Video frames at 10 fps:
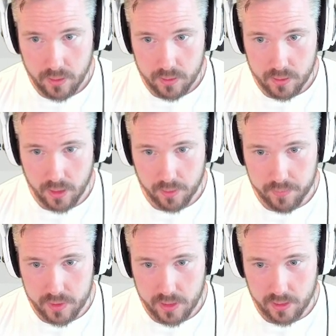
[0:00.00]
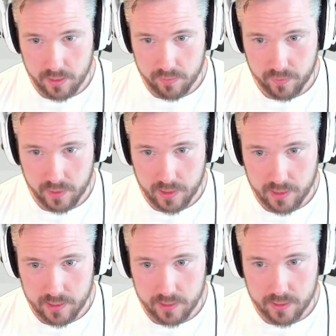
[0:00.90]
times healing
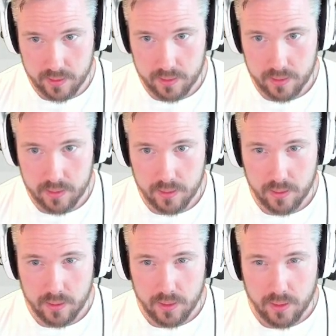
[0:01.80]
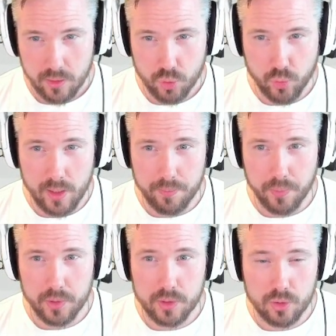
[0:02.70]
flag.
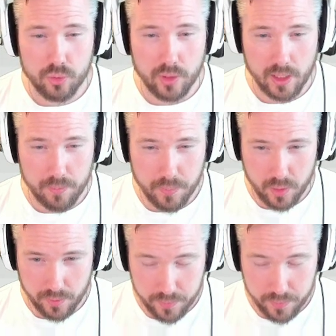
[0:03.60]
12.2k a pop.